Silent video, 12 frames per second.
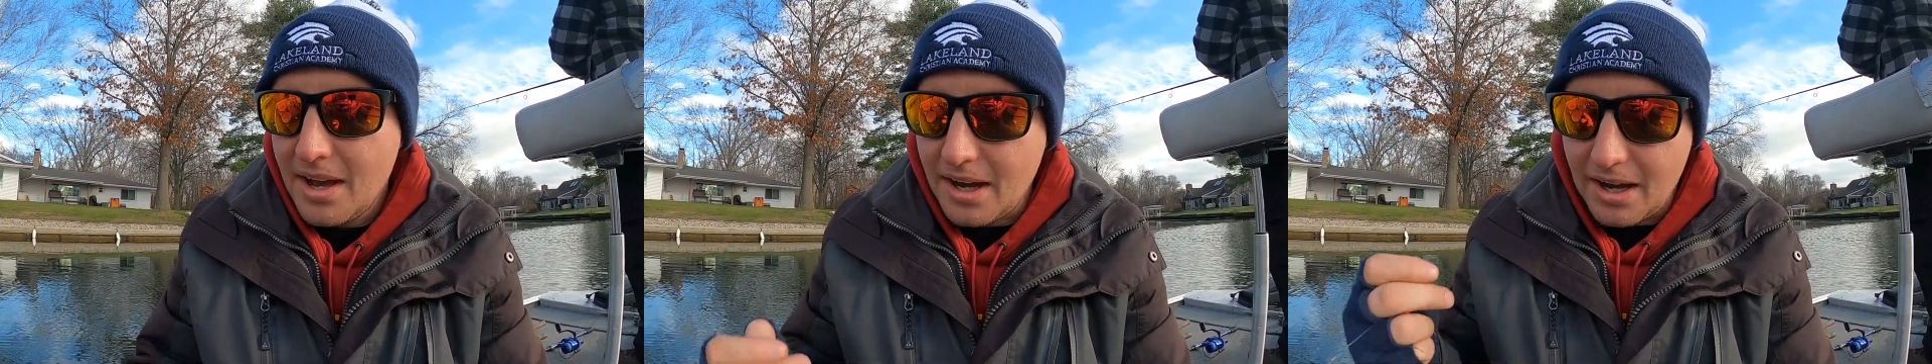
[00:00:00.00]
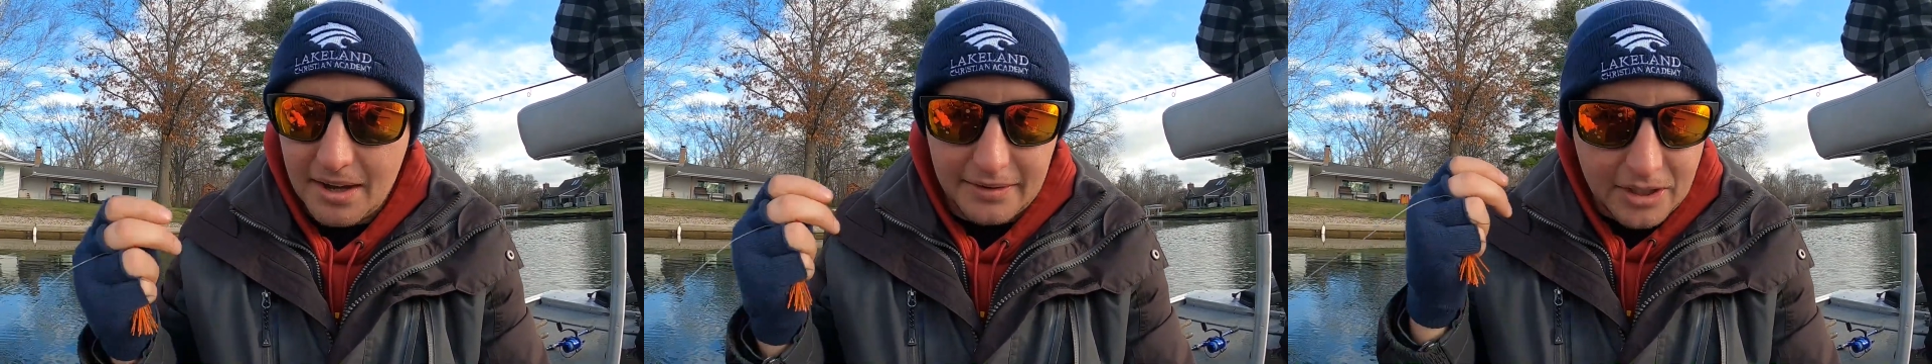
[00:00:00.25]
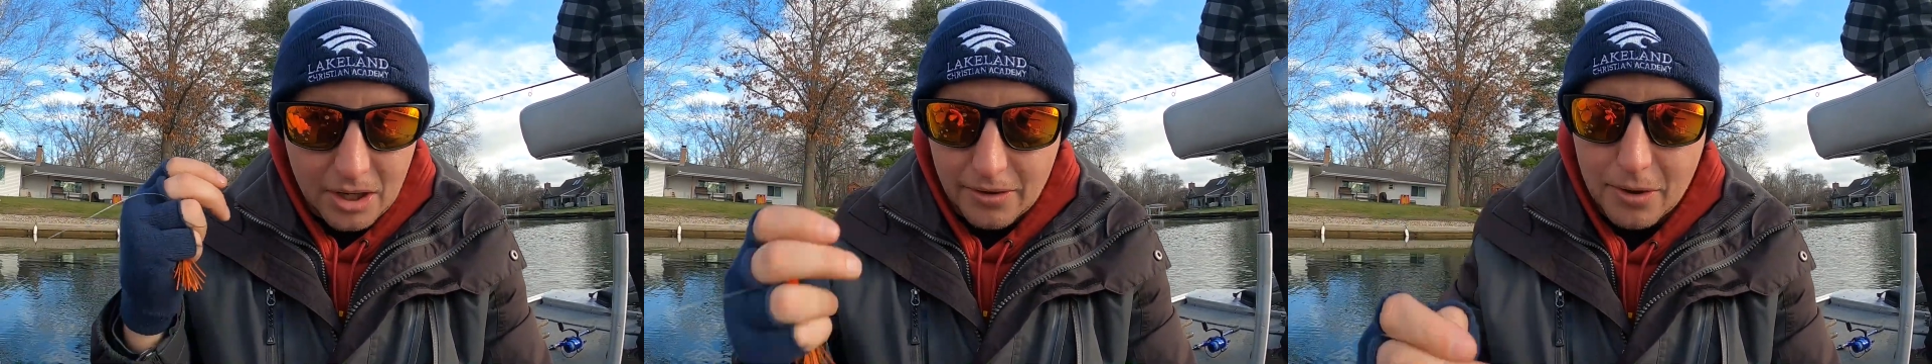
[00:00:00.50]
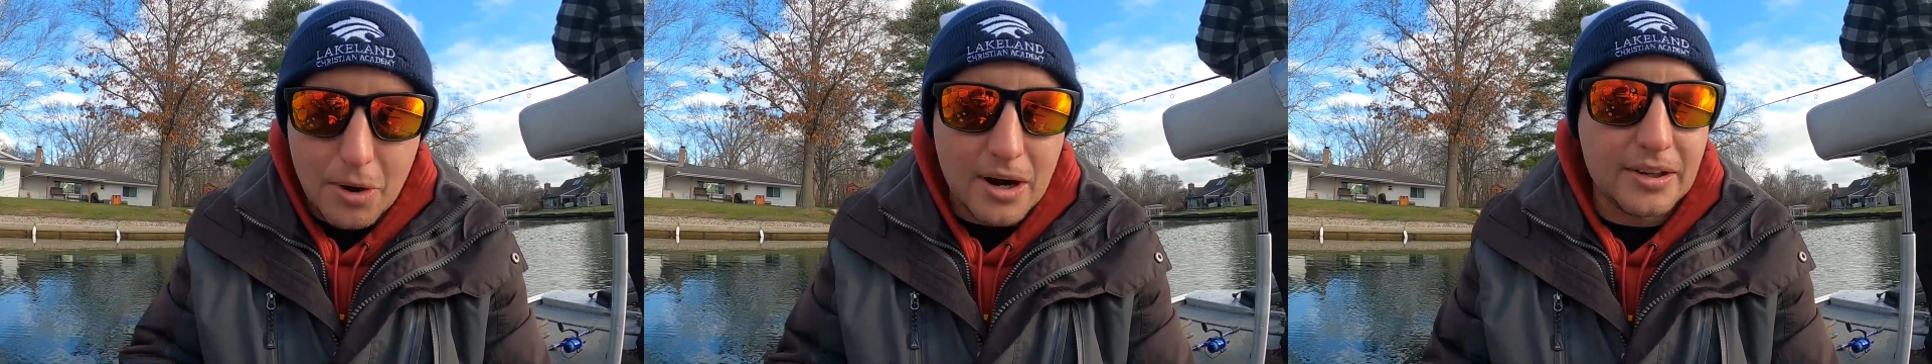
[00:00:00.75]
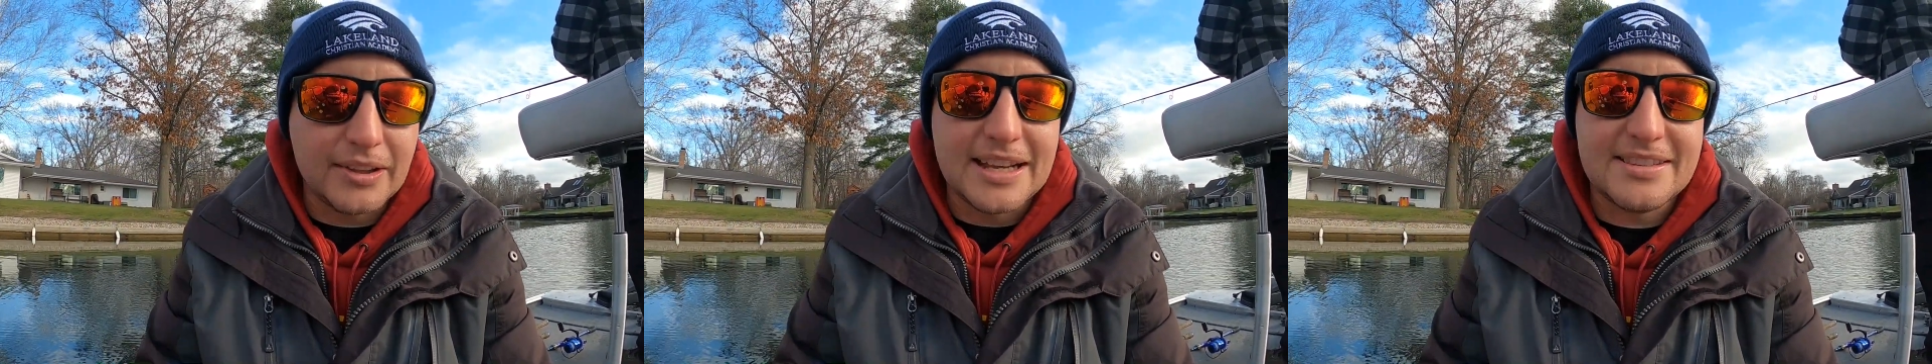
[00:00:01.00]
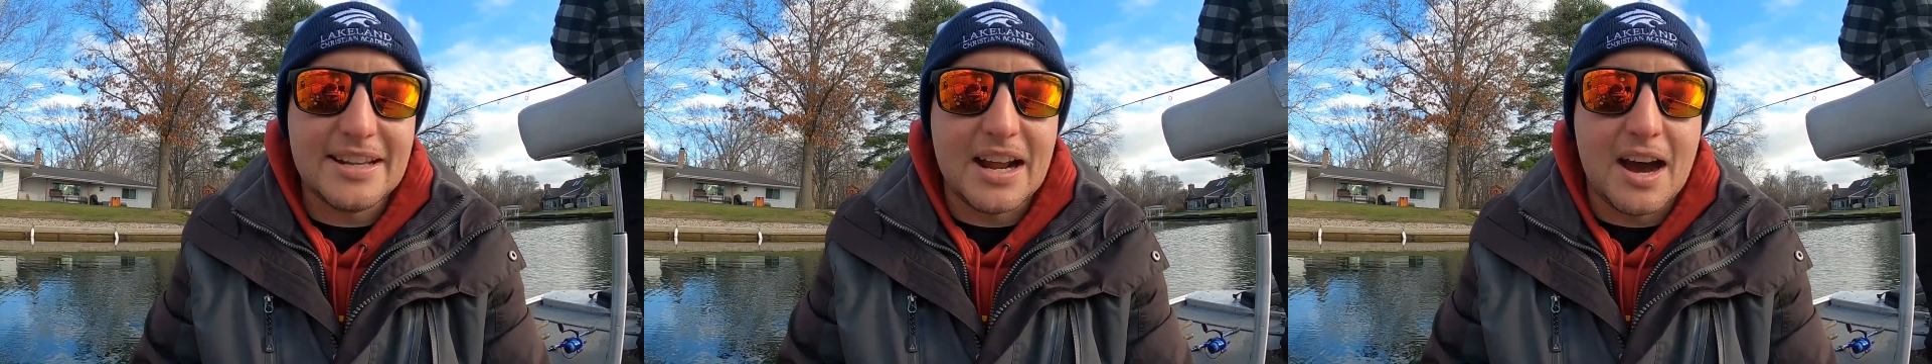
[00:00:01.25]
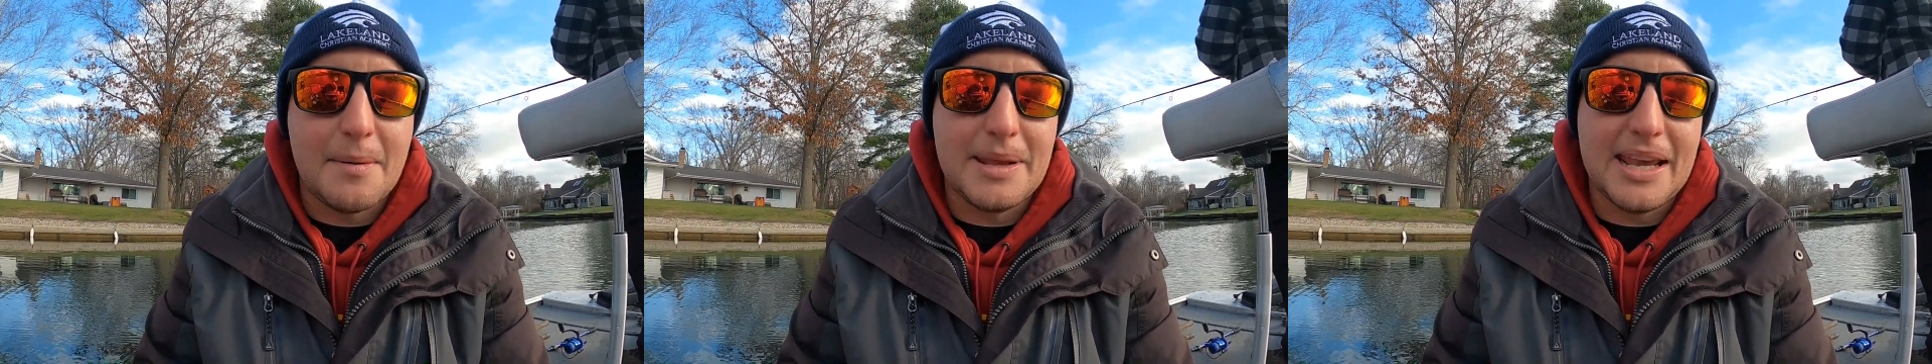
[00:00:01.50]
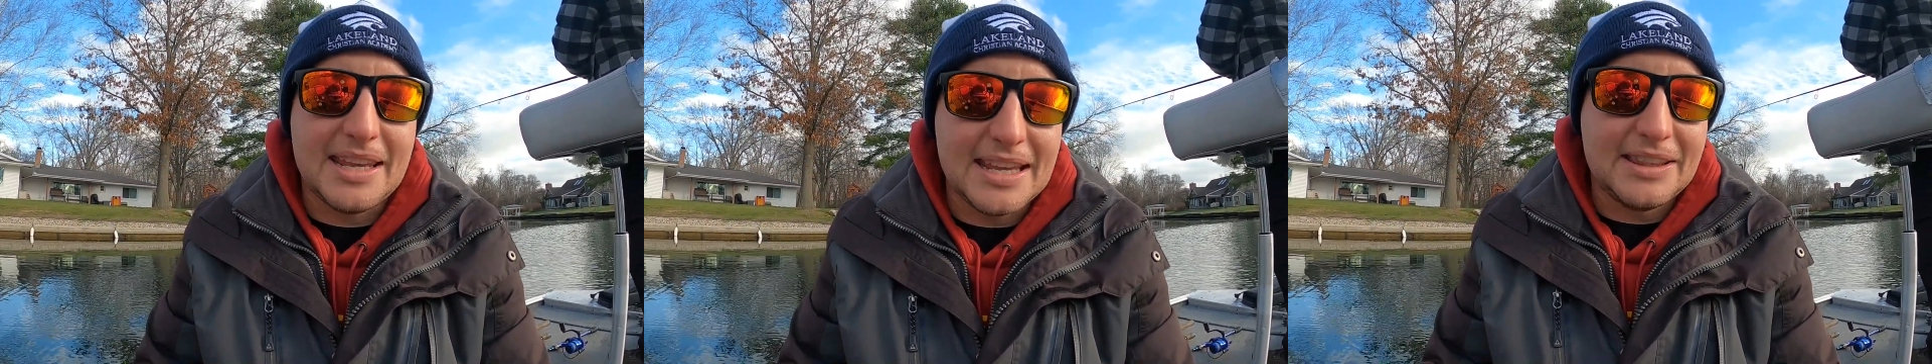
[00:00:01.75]
Go to our links in
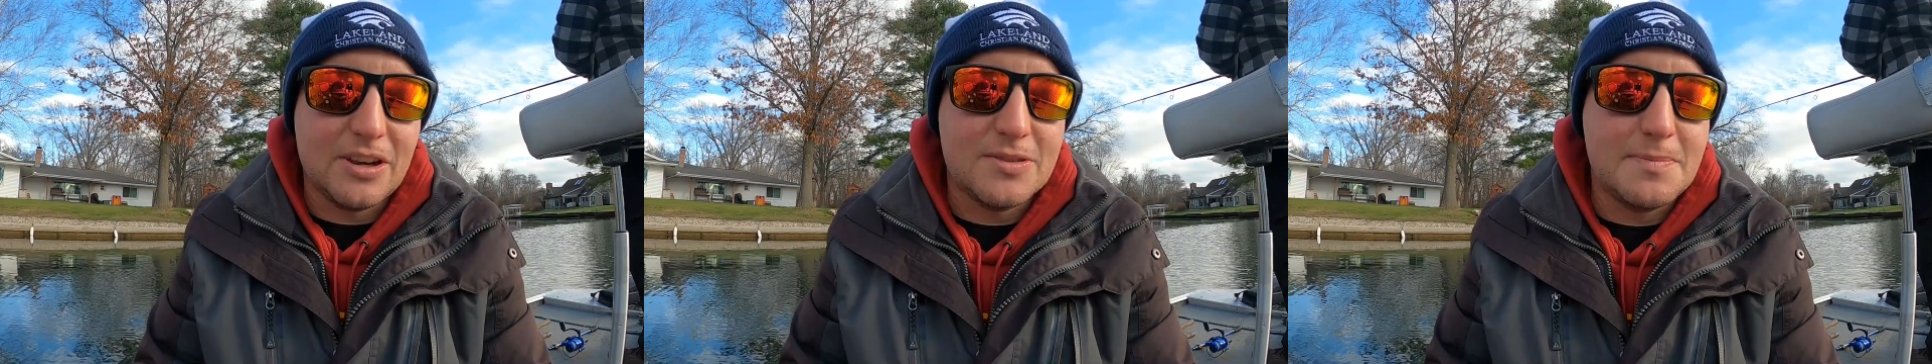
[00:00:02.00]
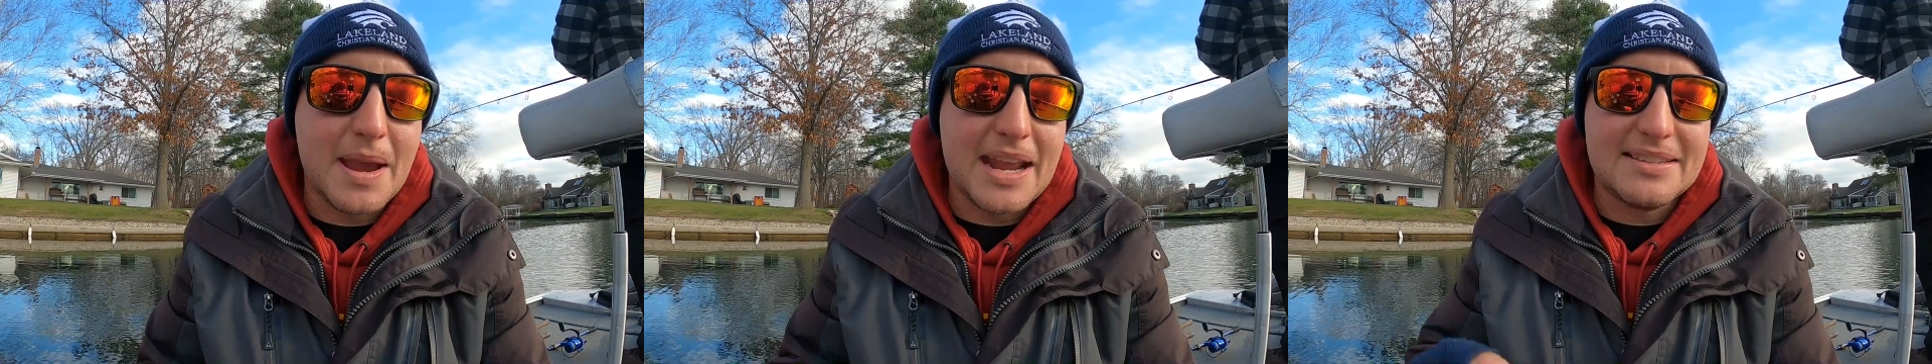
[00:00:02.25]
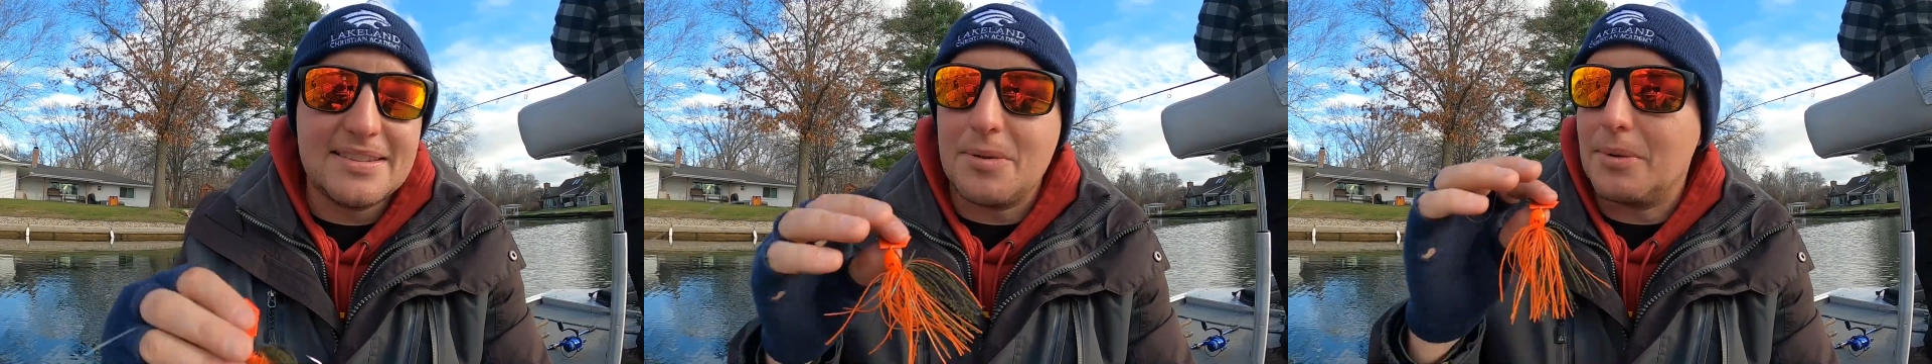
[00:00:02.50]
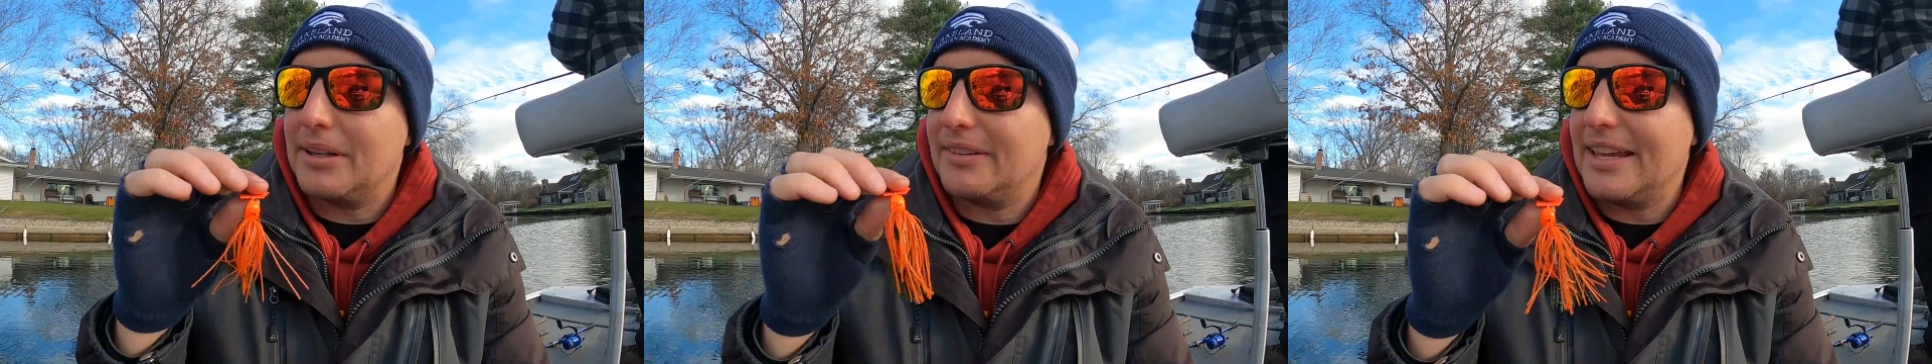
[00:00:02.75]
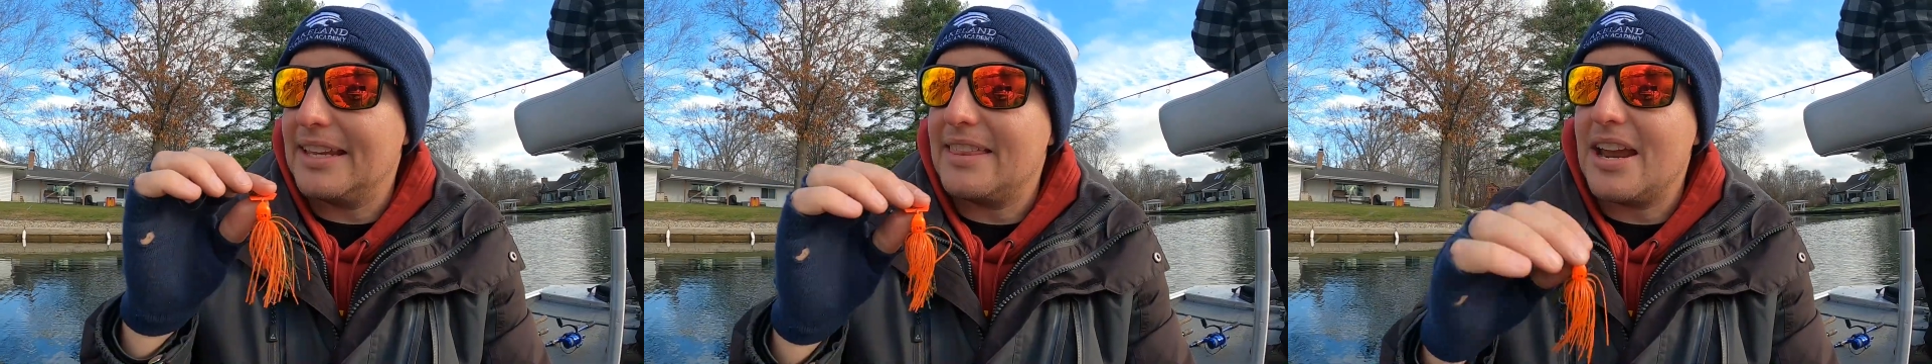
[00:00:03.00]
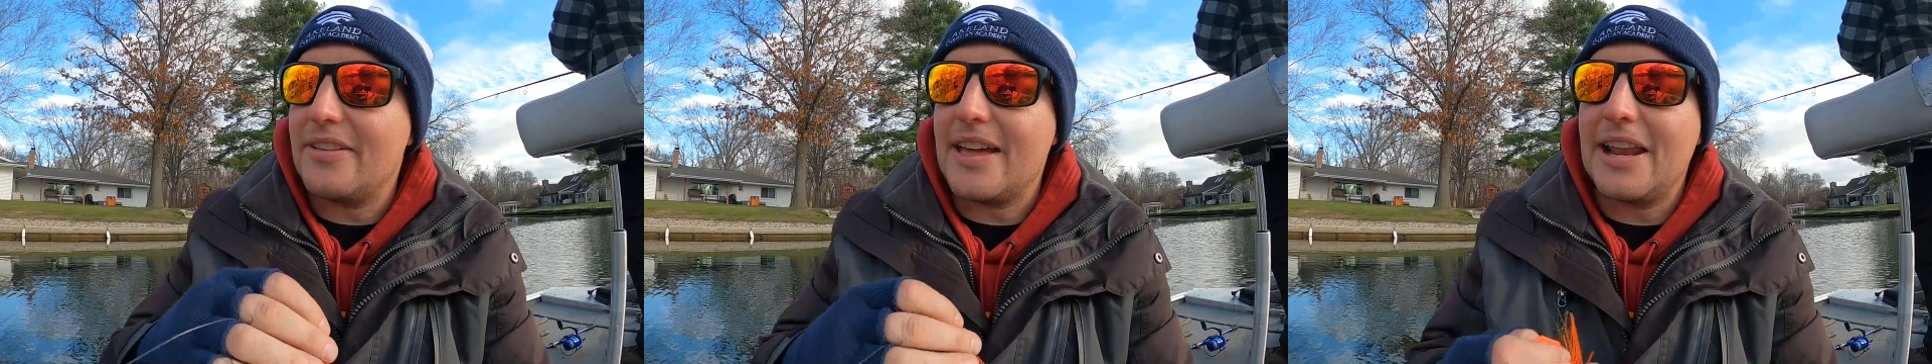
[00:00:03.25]
Omnia, get those baits that were linked there.